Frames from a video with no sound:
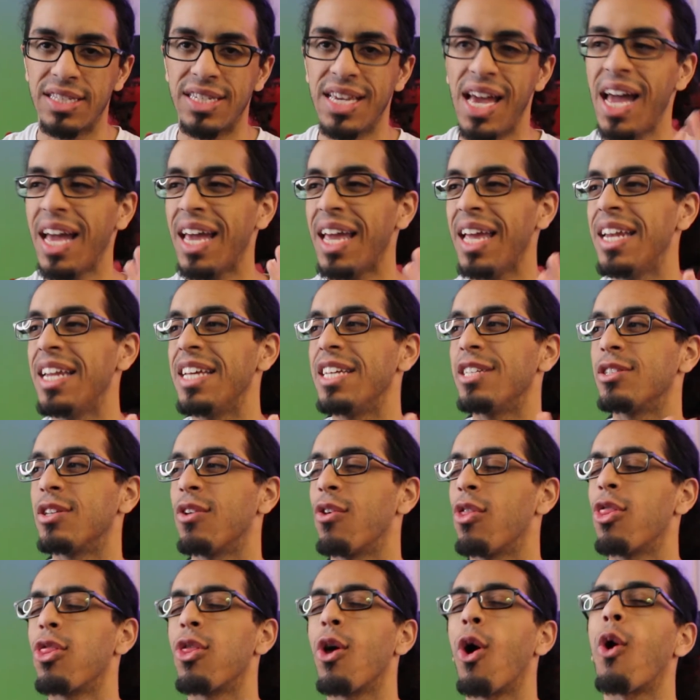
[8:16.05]
Tekken is
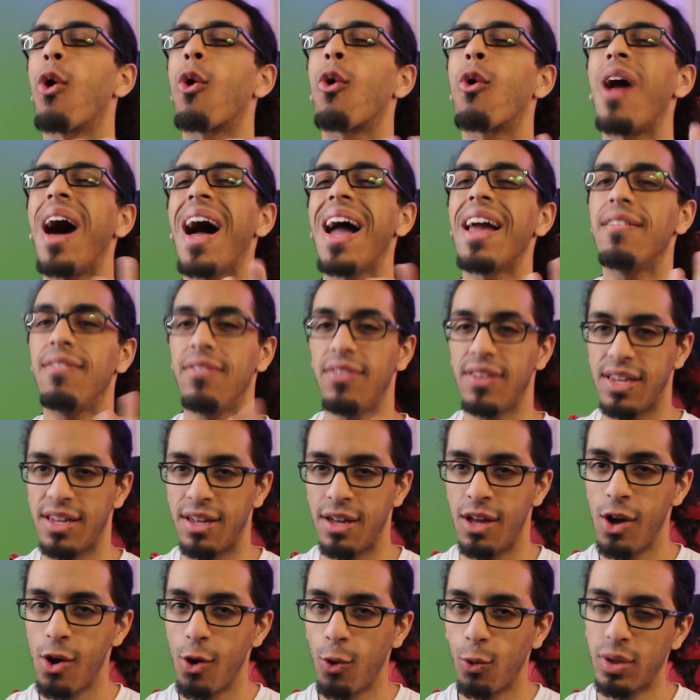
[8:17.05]
thriving
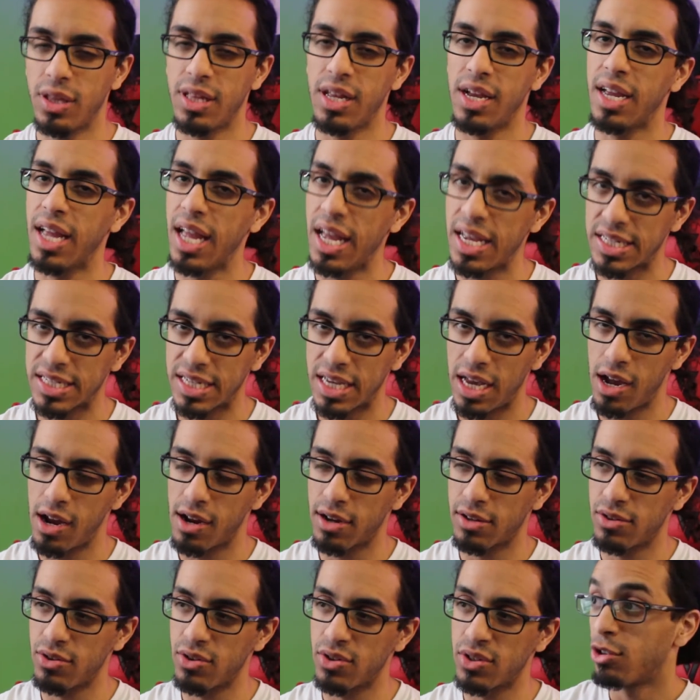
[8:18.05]
with their guest
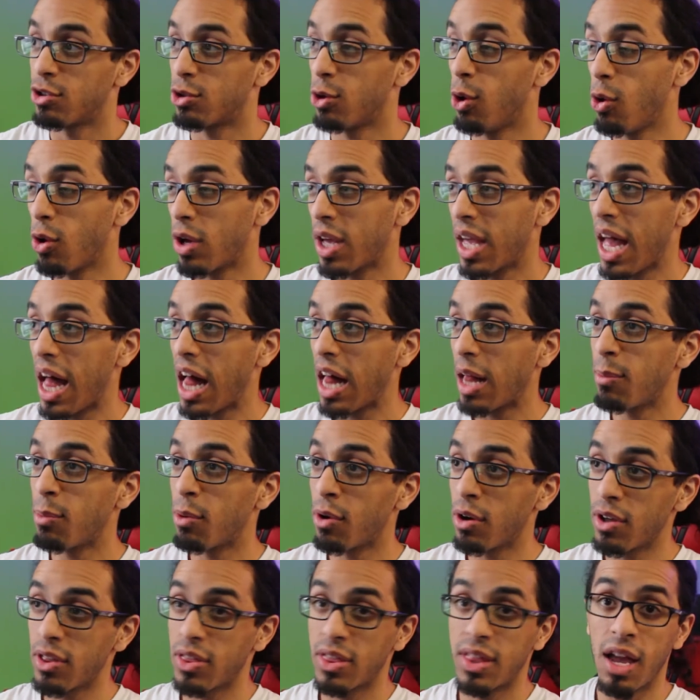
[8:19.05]
characters. Soul
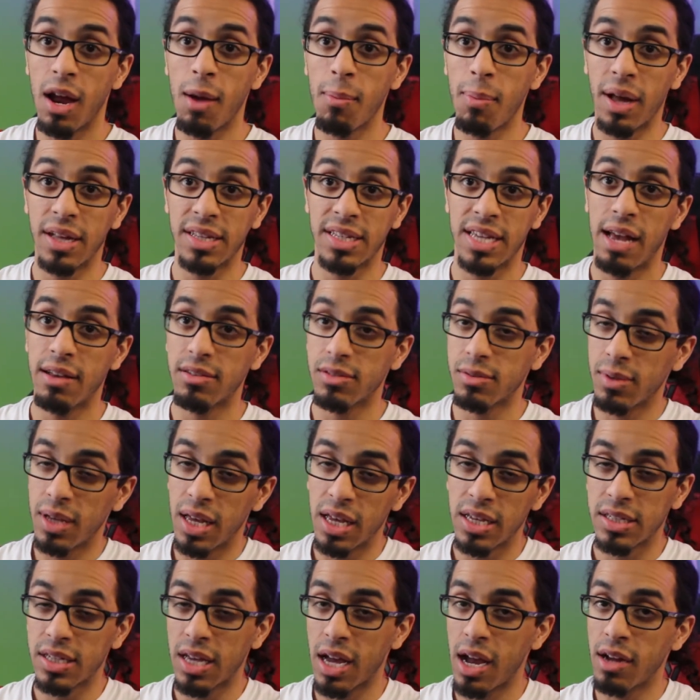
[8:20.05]
Calibur, they're about to have some
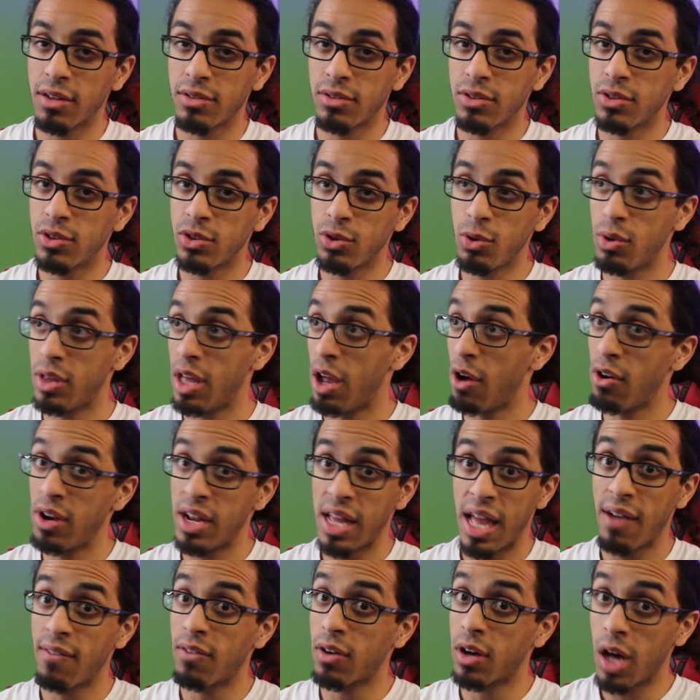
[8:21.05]
guest characters too. They
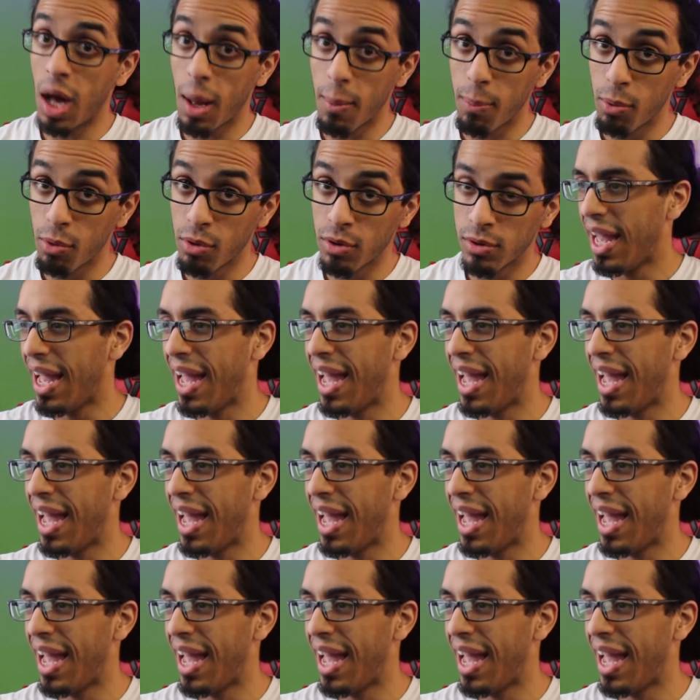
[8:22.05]
already have a couple.